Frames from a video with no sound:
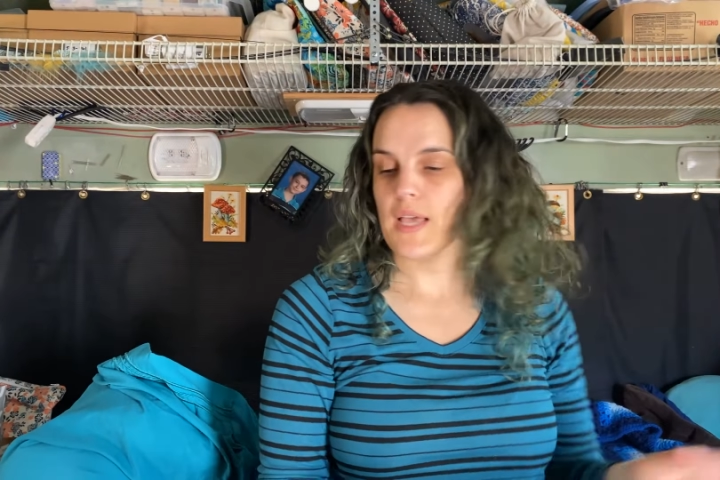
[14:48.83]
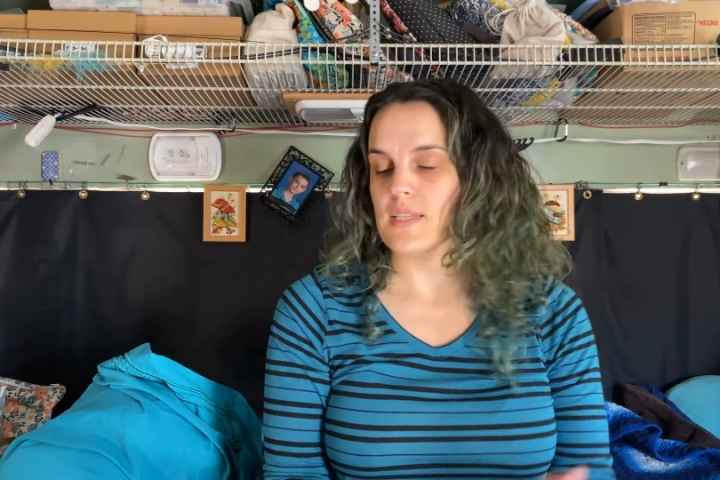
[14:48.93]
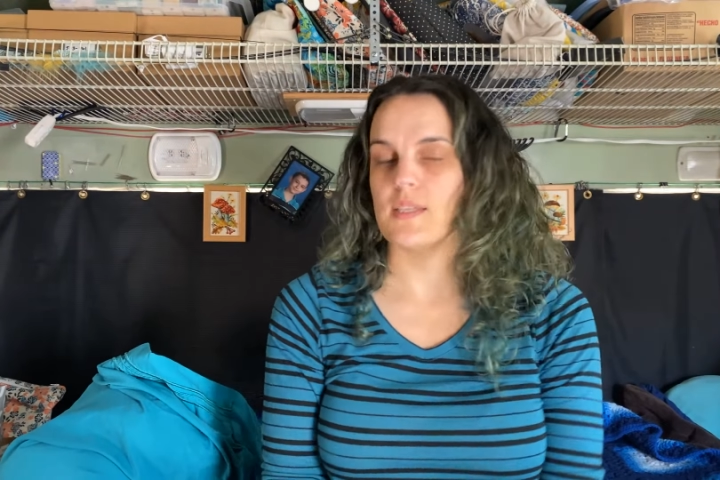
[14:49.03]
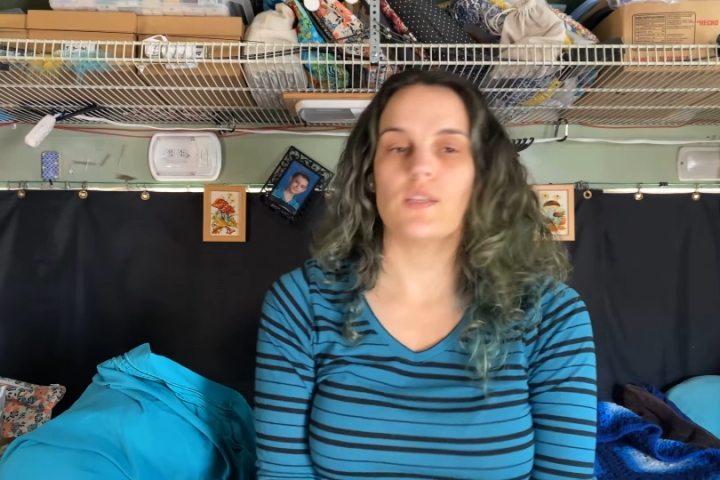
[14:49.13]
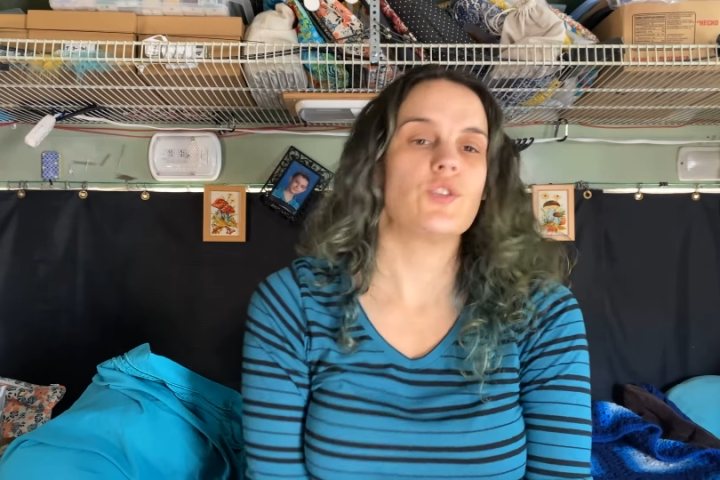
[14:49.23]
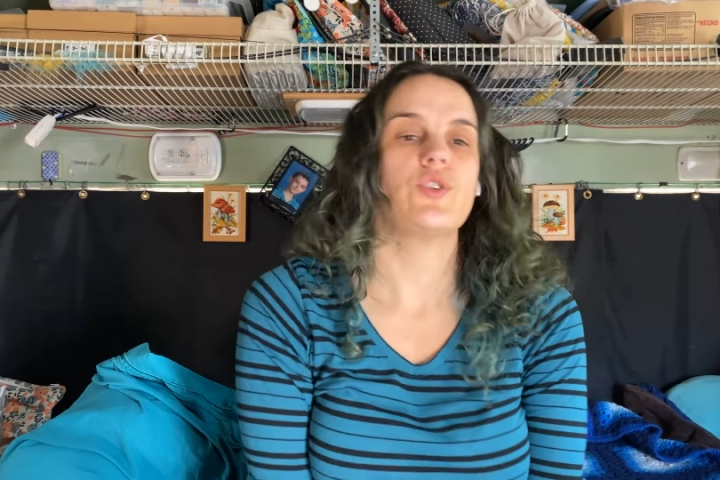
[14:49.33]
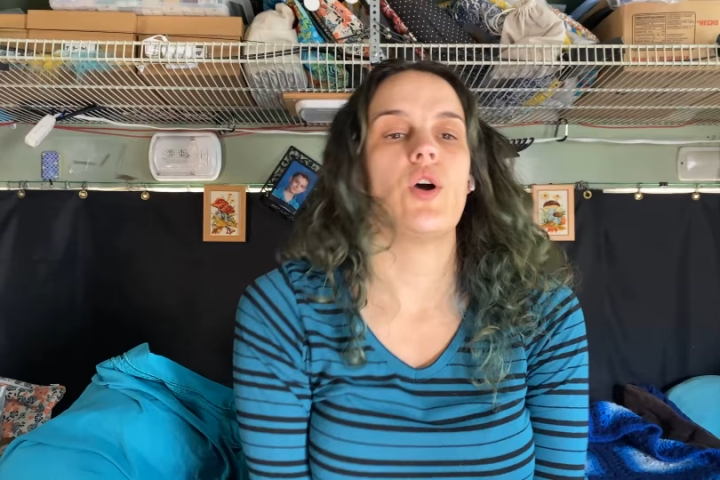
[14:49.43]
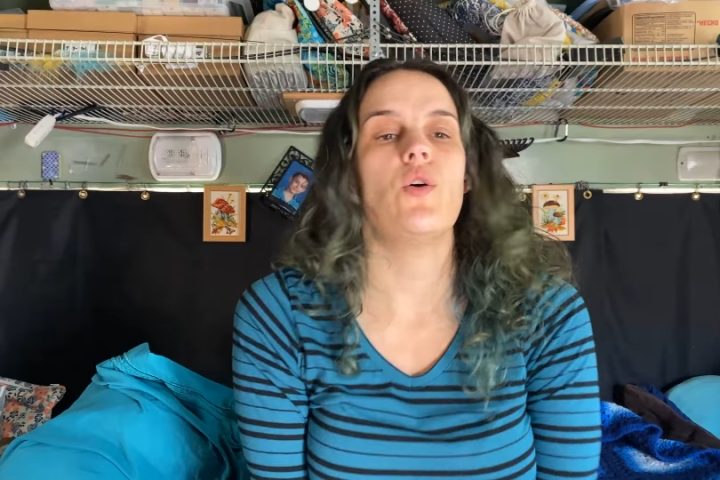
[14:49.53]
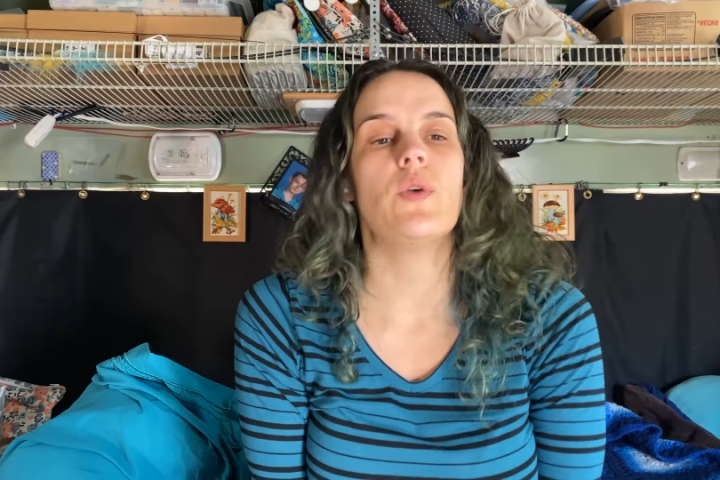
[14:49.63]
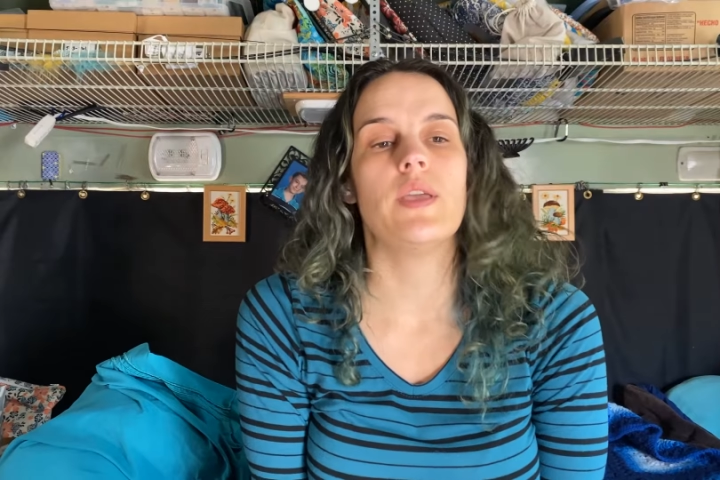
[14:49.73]
last thing to
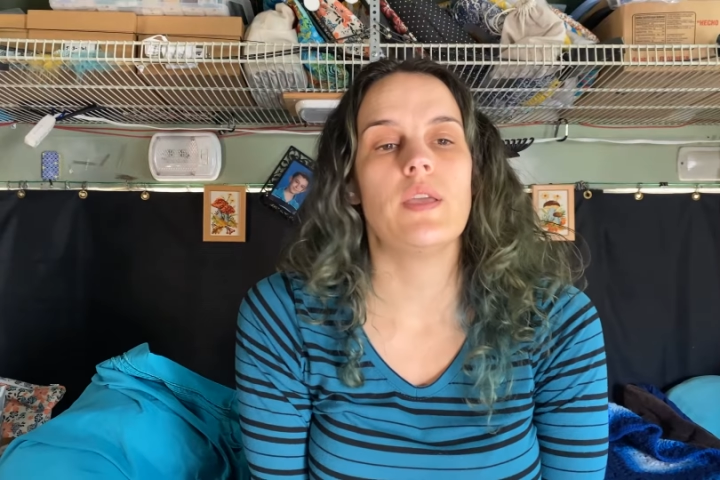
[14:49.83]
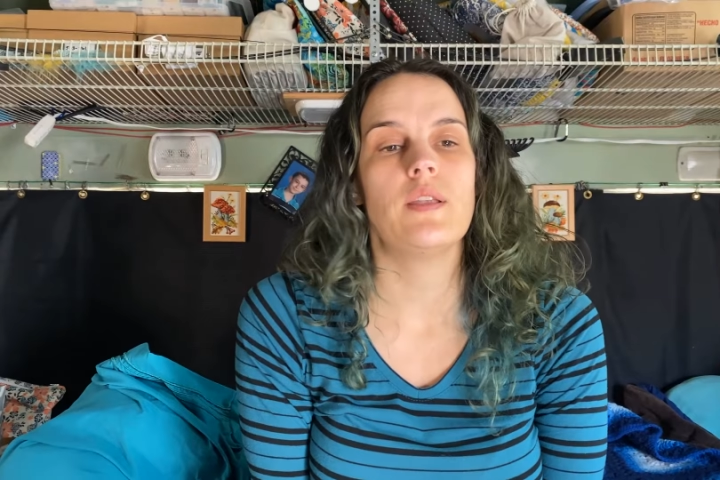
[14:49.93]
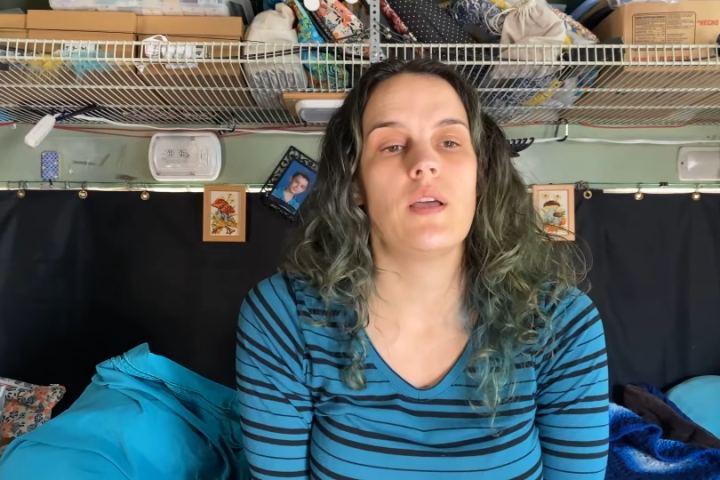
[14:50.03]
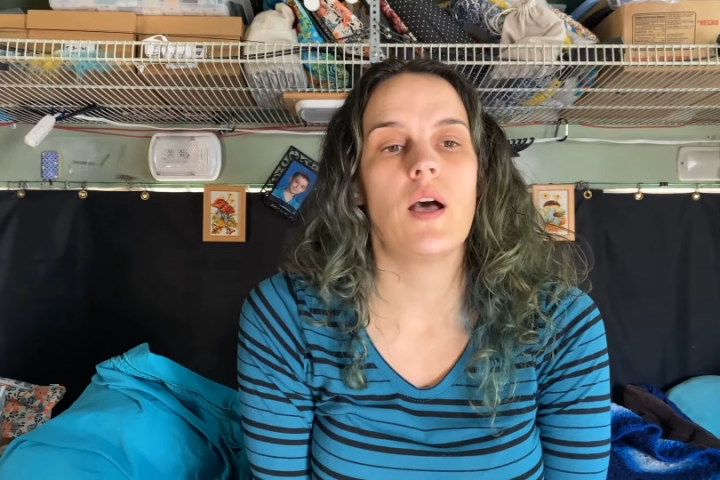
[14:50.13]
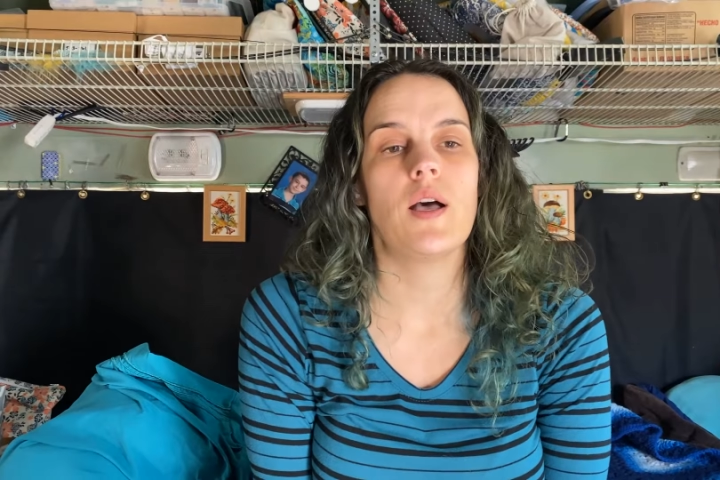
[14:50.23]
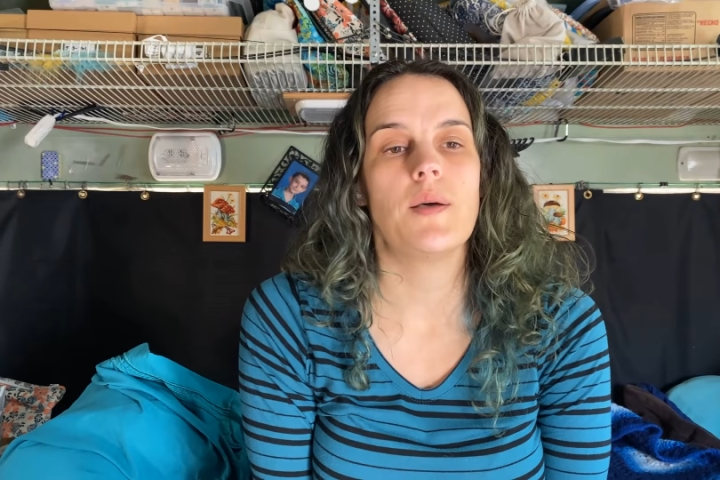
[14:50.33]
show in